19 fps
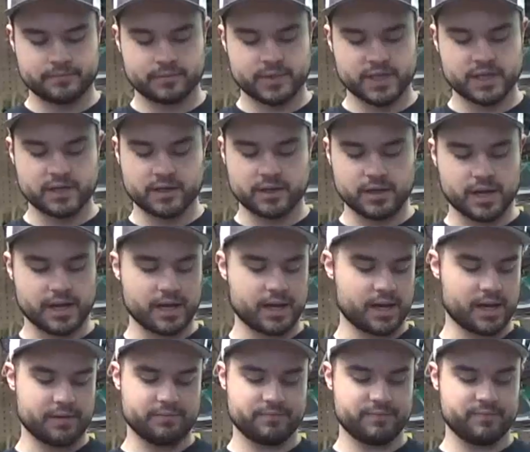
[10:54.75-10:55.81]
And
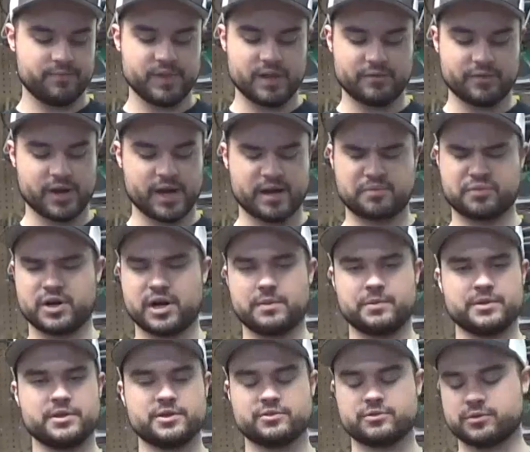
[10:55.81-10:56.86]
I've never had a problem
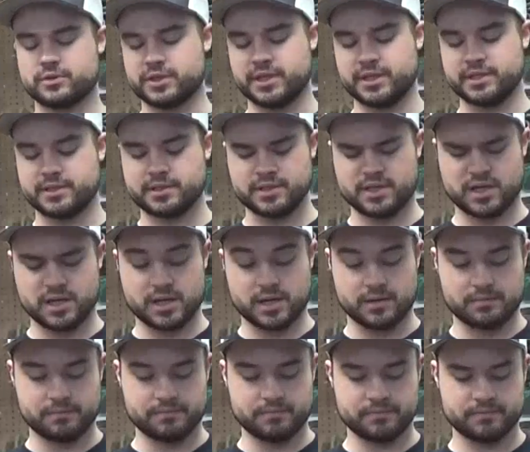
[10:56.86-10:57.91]
with this release.
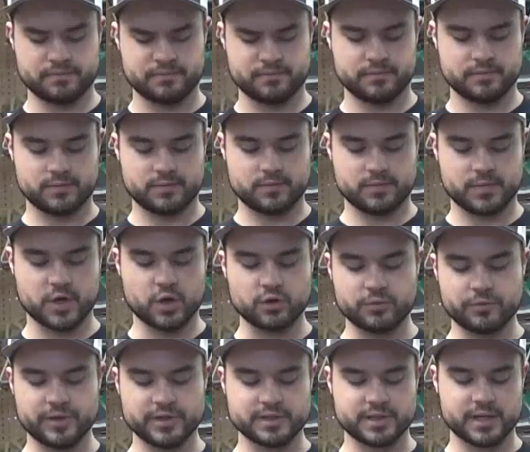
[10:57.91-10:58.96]
The only
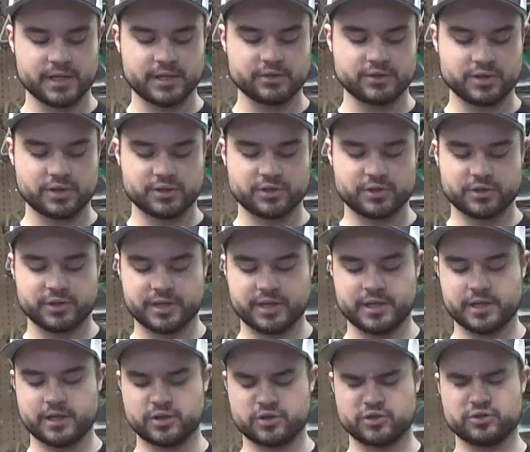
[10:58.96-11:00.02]
reason I use it in turkey
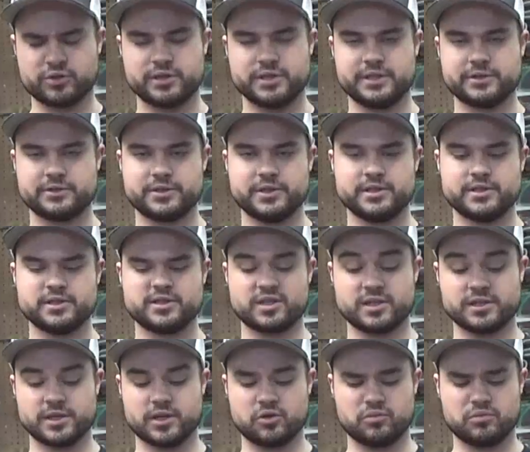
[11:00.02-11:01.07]
and early deer season is
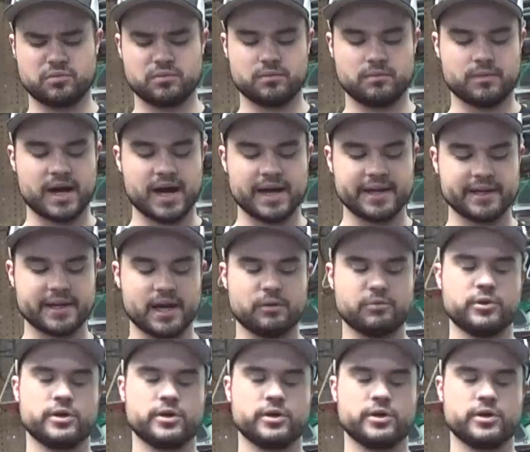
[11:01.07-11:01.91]
because I don't mind not